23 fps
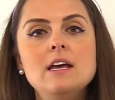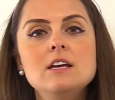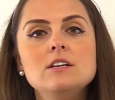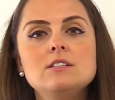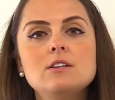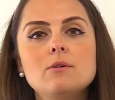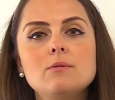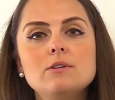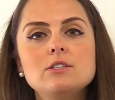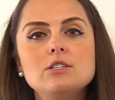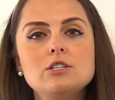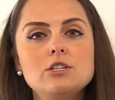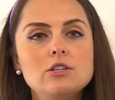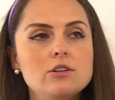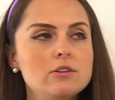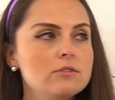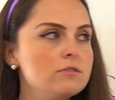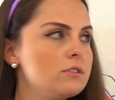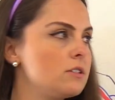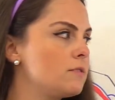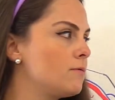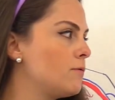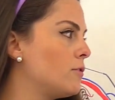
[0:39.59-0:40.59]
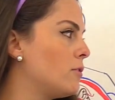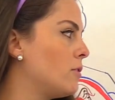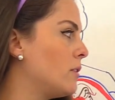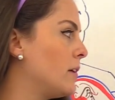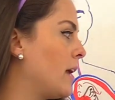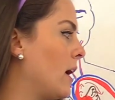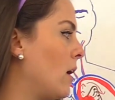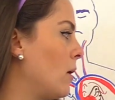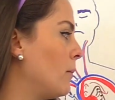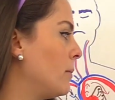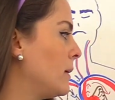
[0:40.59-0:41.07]
So it's useful
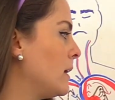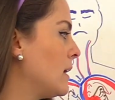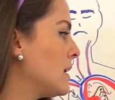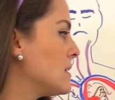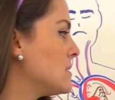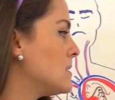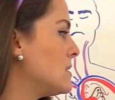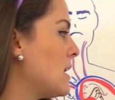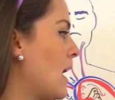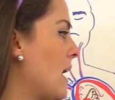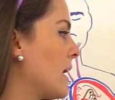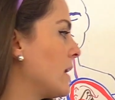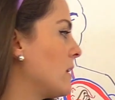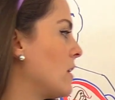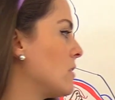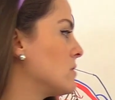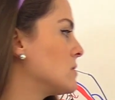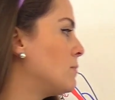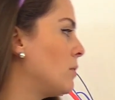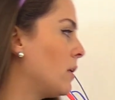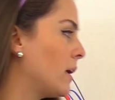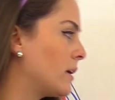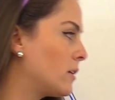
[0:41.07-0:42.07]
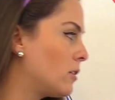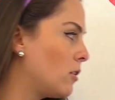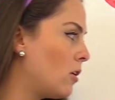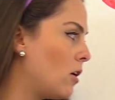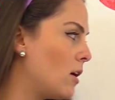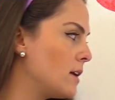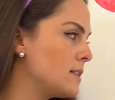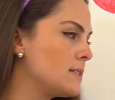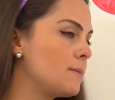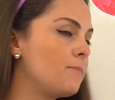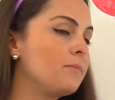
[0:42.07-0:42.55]
in helping us diagnose blood
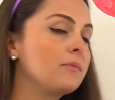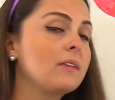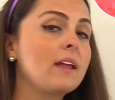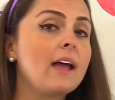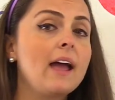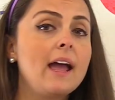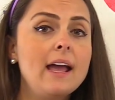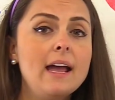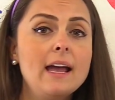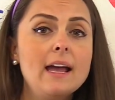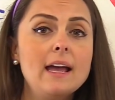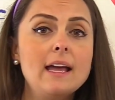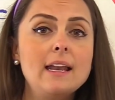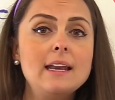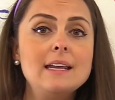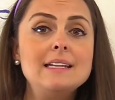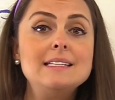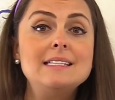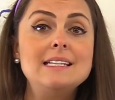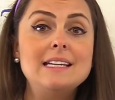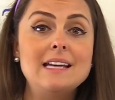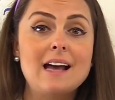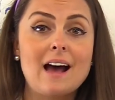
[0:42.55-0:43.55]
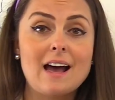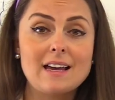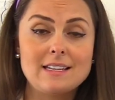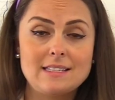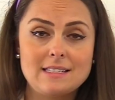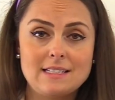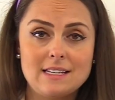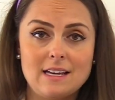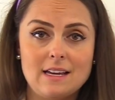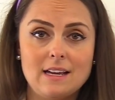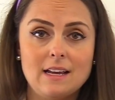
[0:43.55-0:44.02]
clots and
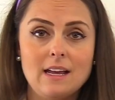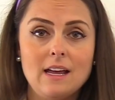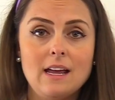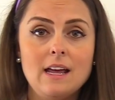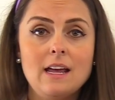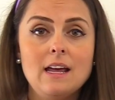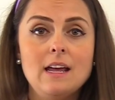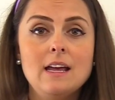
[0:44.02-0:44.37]
DIC